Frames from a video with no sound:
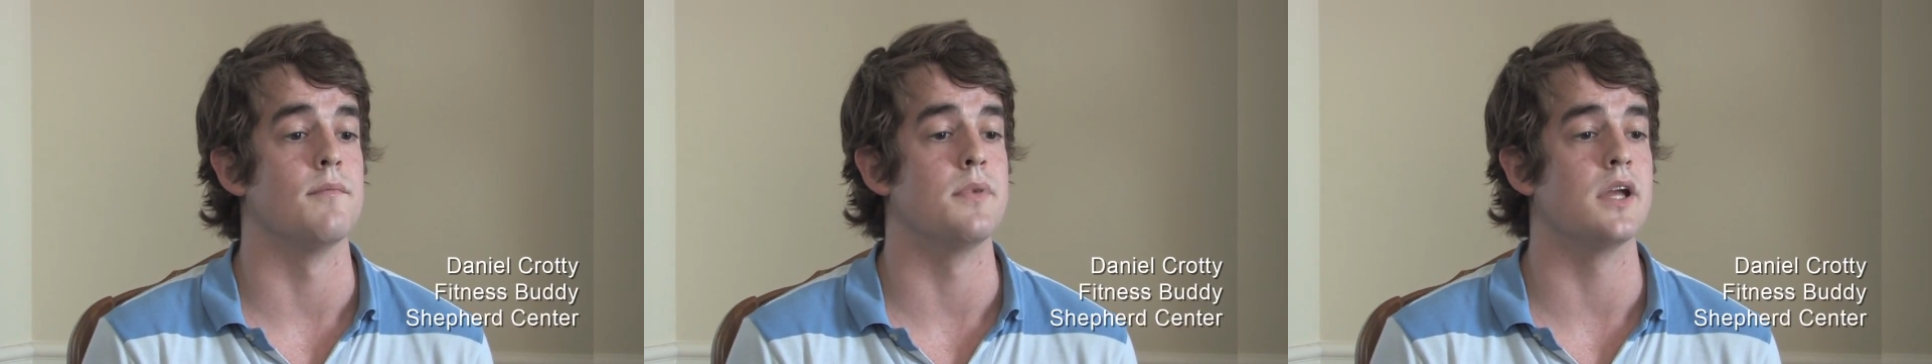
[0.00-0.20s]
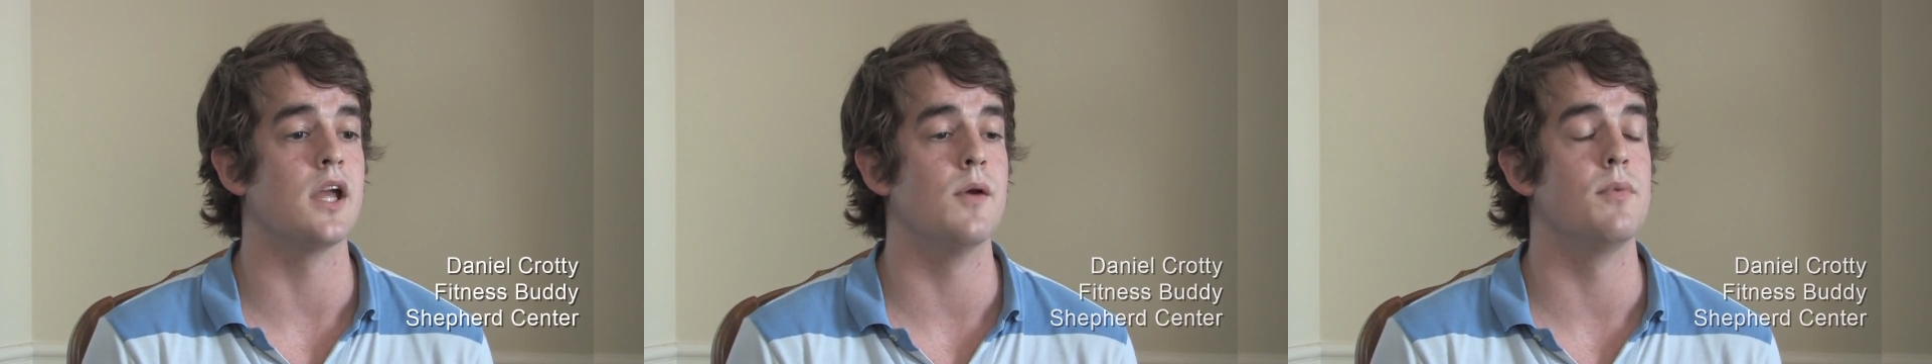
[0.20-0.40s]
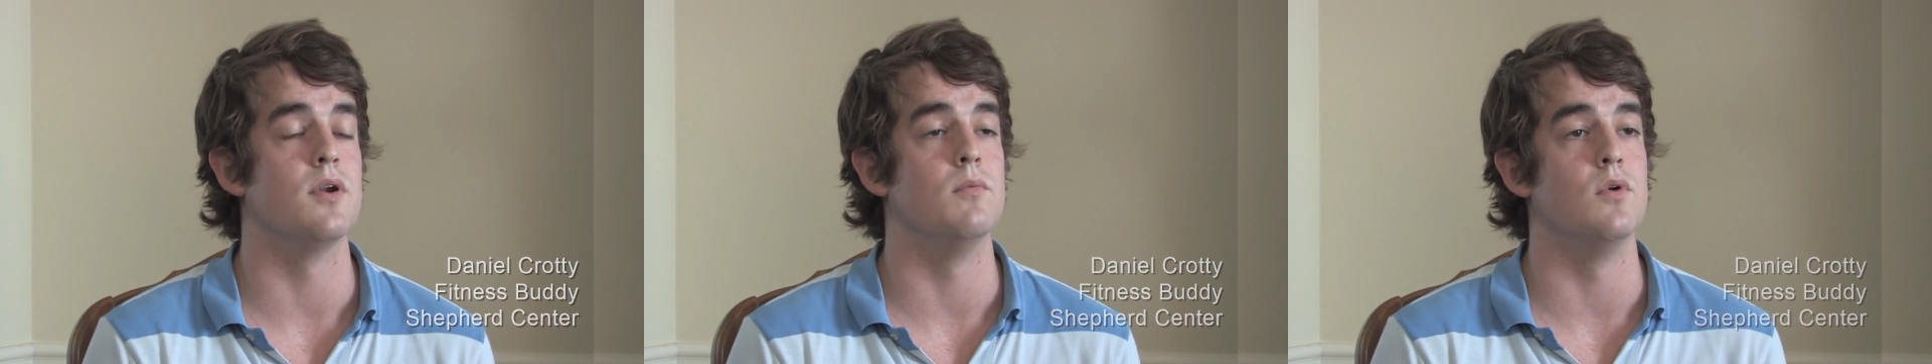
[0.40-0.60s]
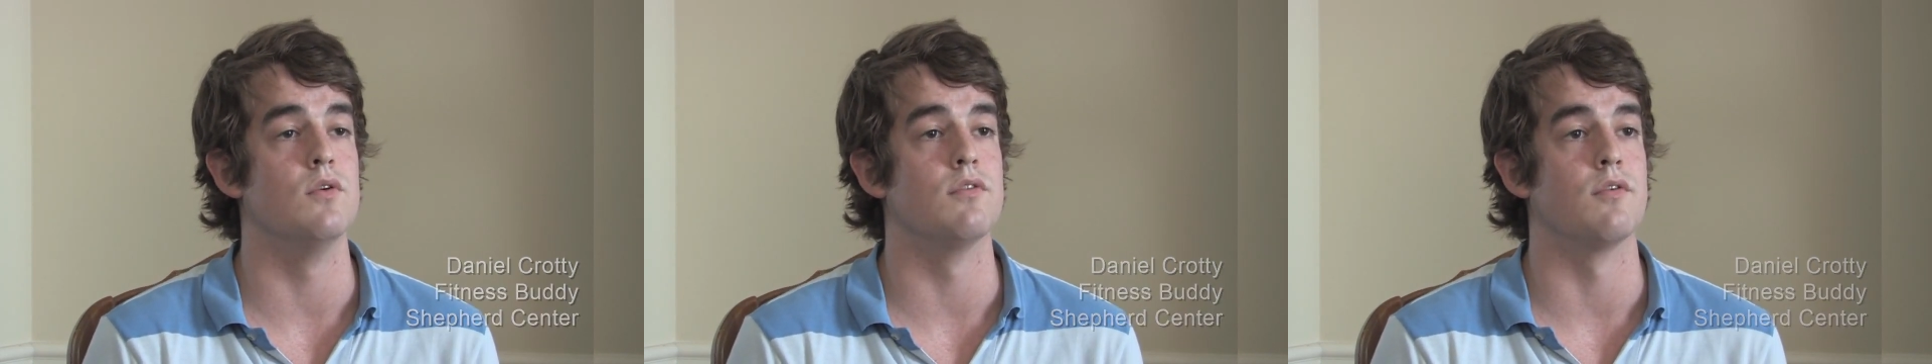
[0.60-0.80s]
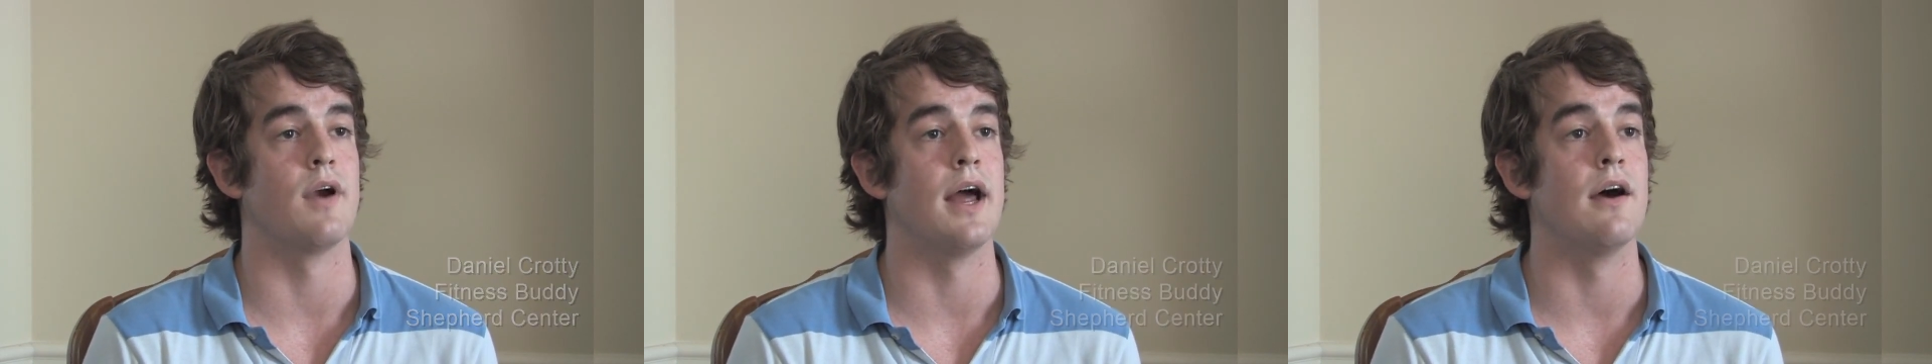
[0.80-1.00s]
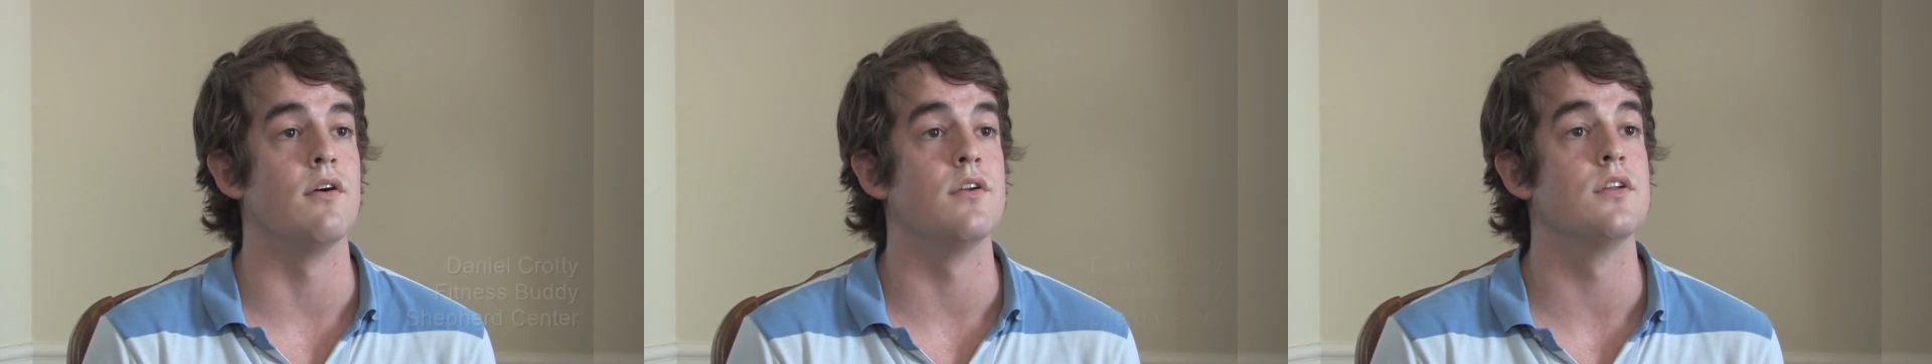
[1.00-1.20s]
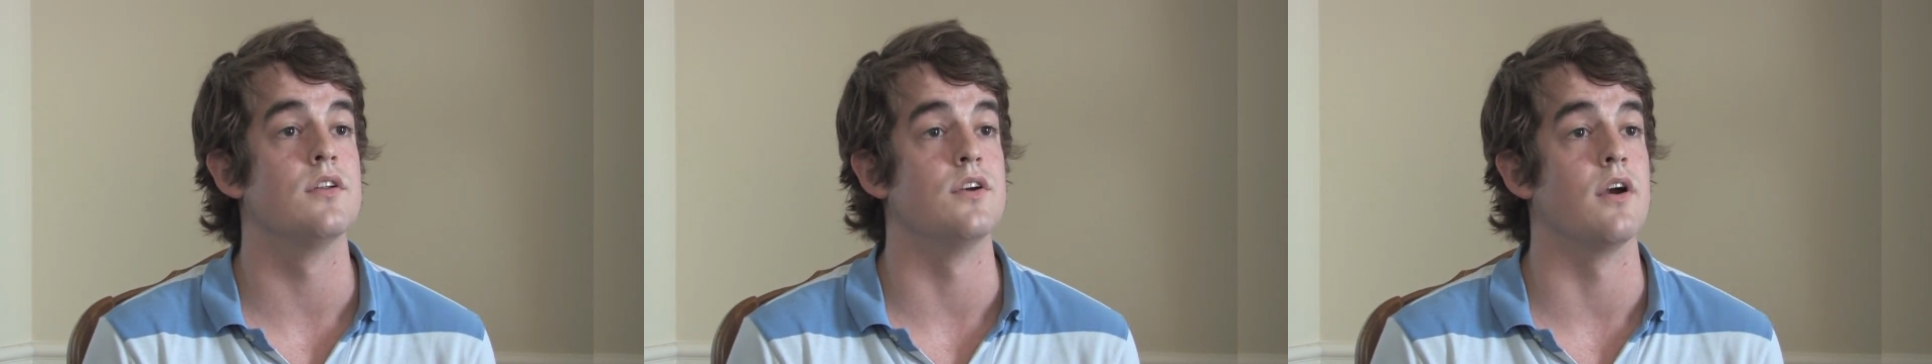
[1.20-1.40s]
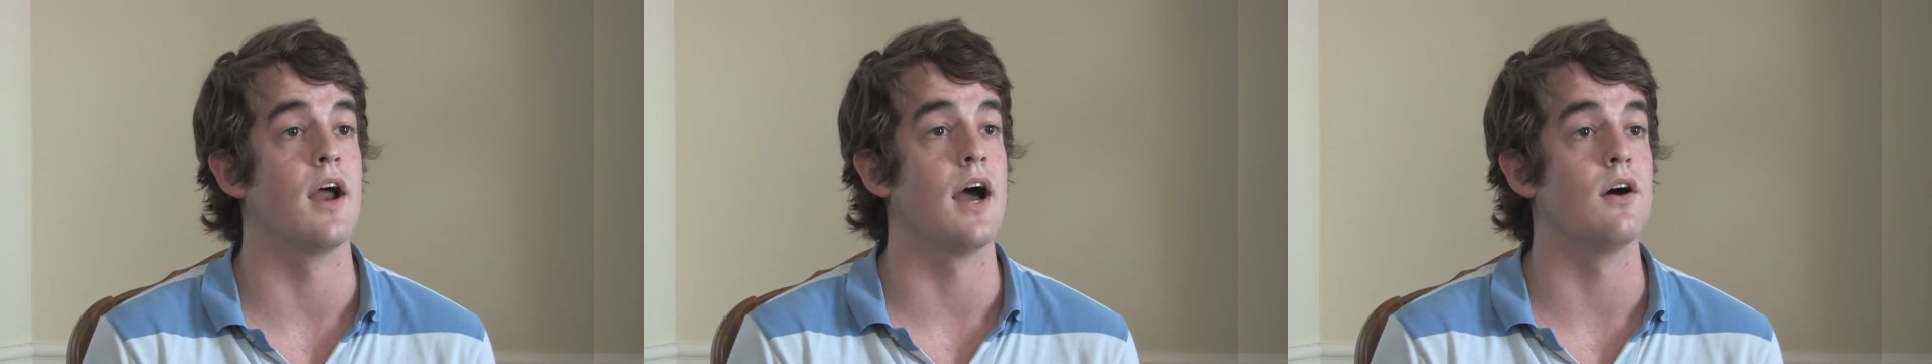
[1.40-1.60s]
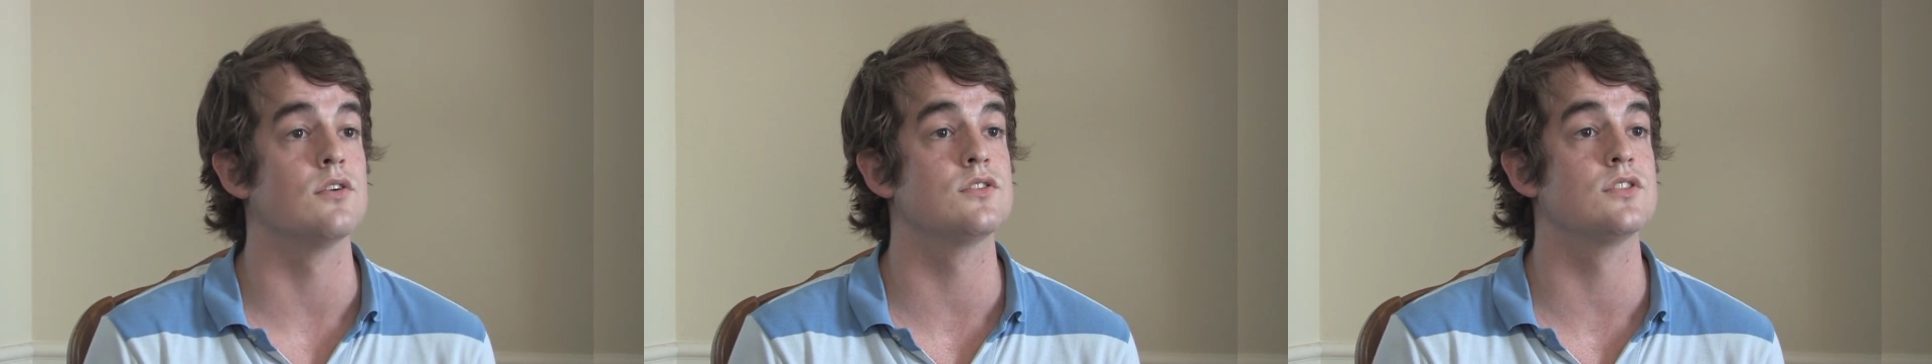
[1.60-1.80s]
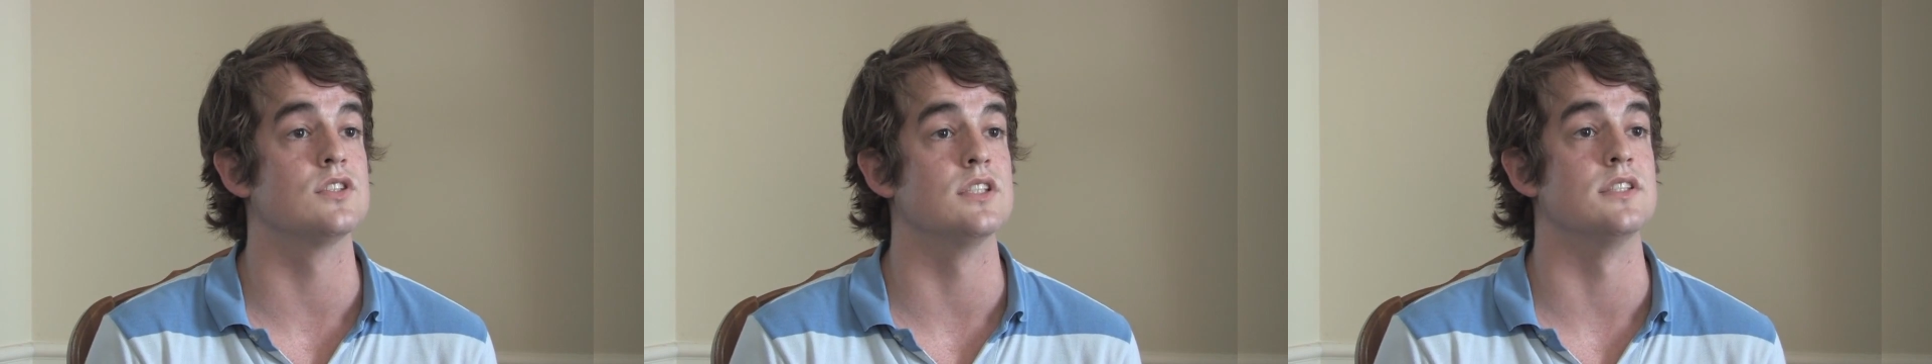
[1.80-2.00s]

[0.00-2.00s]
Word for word: being able to move around your house